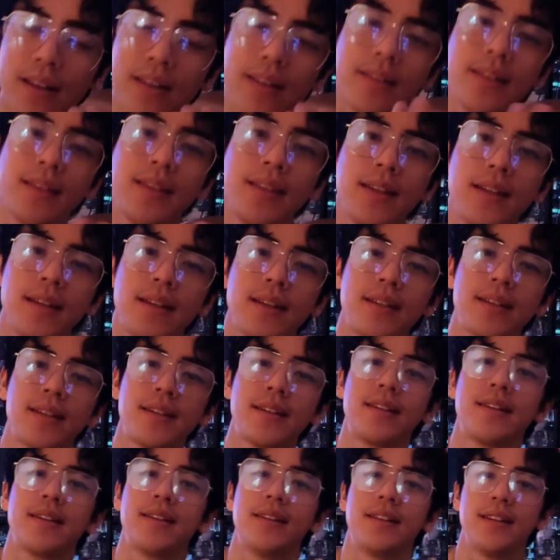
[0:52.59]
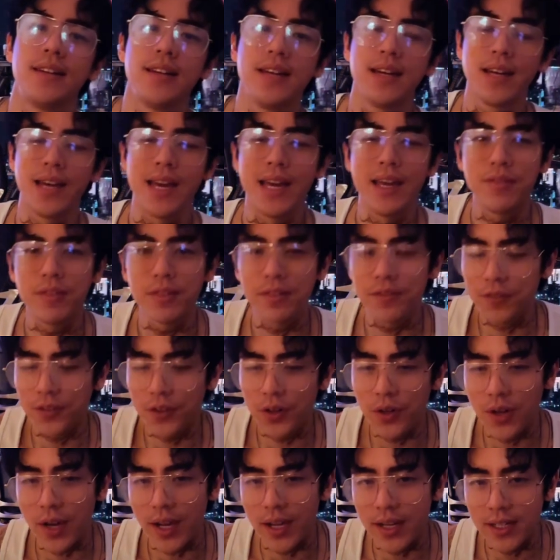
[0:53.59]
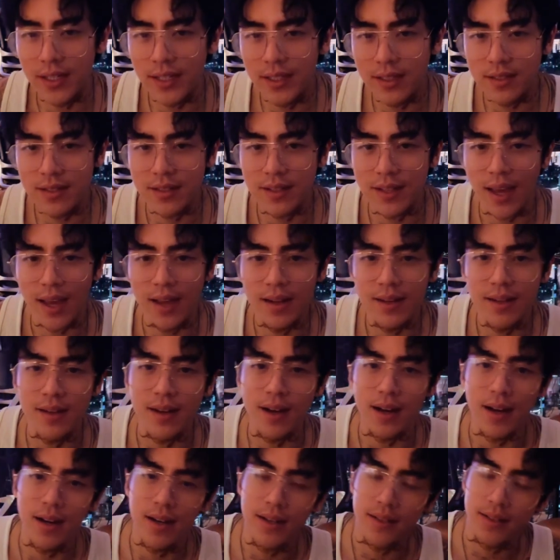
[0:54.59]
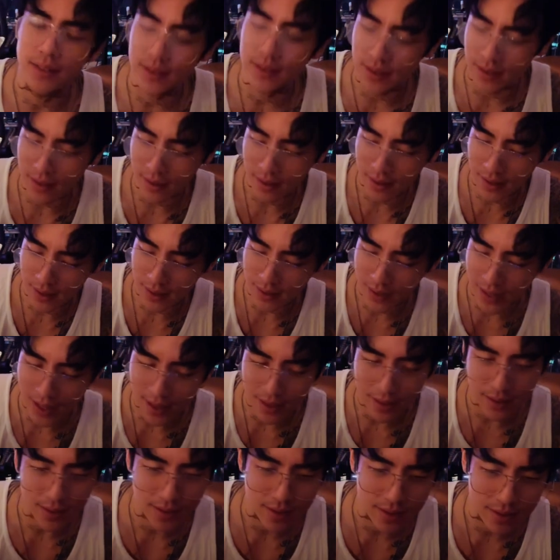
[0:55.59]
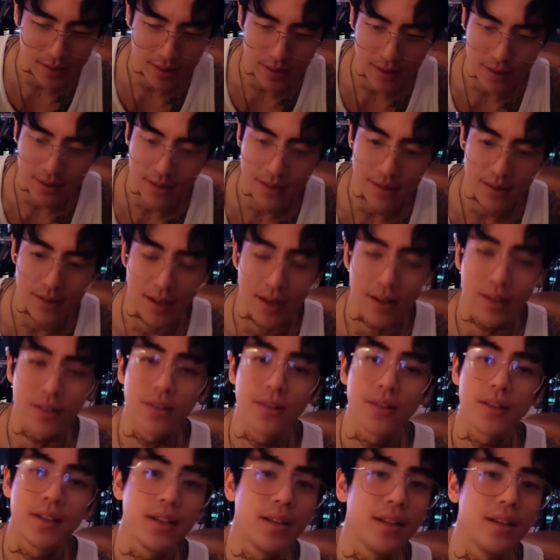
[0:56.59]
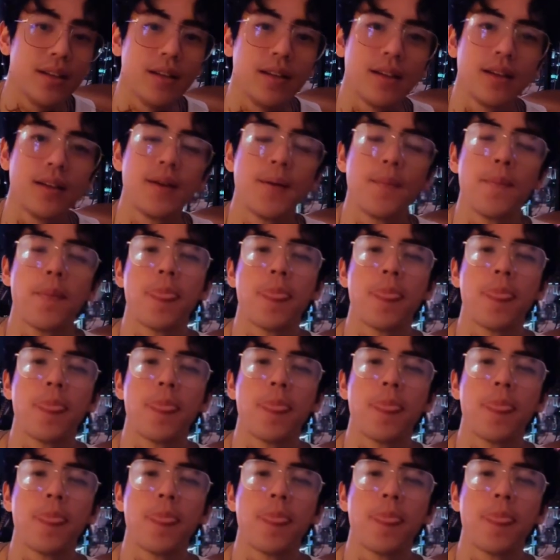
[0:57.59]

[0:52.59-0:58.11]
I don't think, even for any standard artist, I think that is just generally